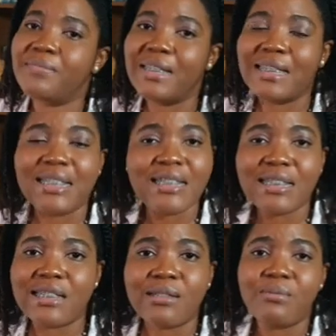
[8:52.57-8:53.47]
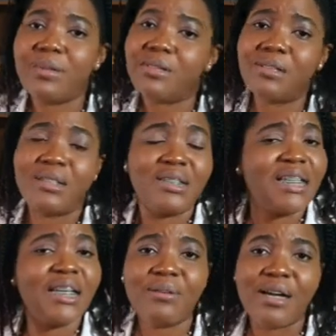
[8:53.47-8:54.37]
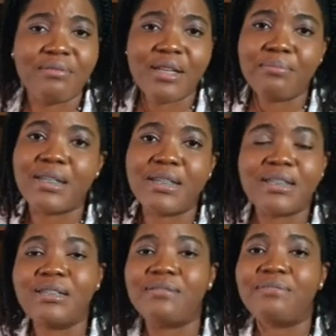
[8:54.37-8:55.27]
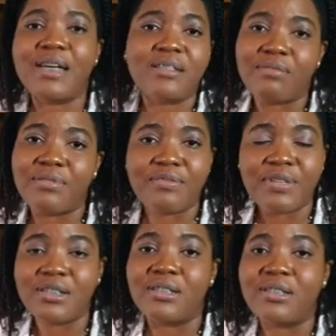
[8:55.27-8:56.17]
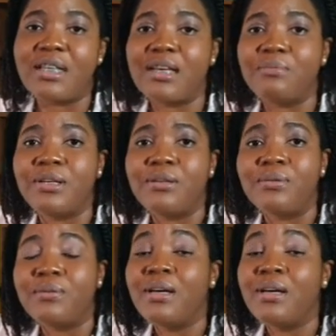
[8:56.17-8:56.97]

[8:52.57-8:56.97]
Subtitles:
These little ones, they don't have the ability to fight off infections like we do,